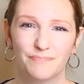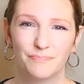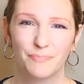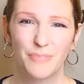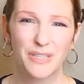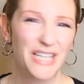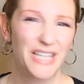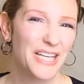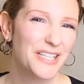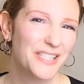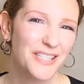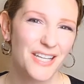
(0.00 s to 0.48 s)

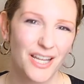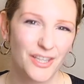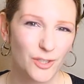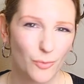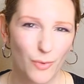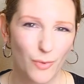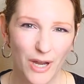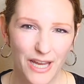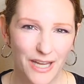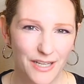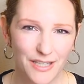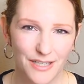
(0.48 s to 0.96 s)
But that's not the
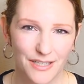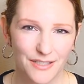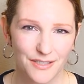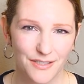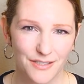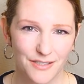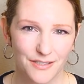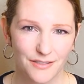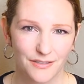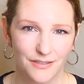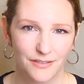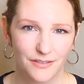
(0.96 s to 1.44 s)
way it
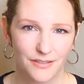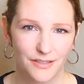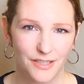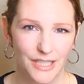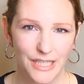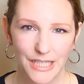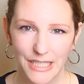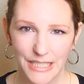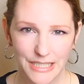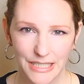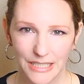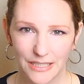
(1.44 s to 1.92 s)
is
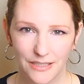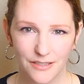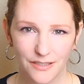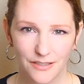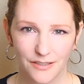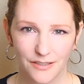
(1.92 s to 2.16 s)
it?